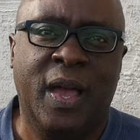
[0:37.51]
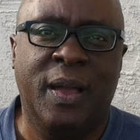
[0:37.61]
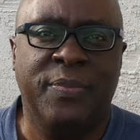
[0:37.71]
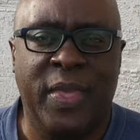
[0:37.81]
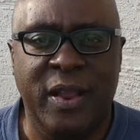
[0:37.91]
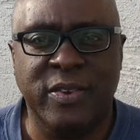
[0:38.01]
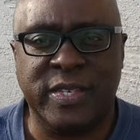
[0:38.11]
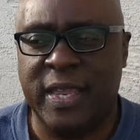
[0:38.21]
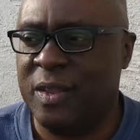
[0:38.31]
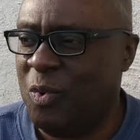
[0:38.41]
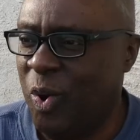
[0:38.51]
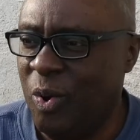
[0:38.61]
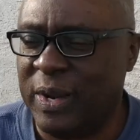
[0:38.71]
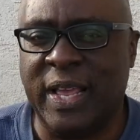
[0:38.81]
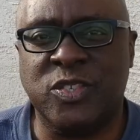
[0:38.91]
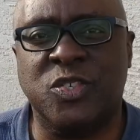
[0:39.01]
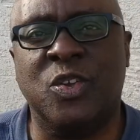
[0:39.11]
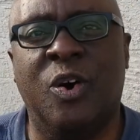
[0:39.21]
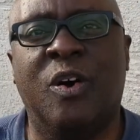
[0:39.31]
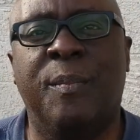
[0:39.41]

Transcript: Um, there's a quote I saw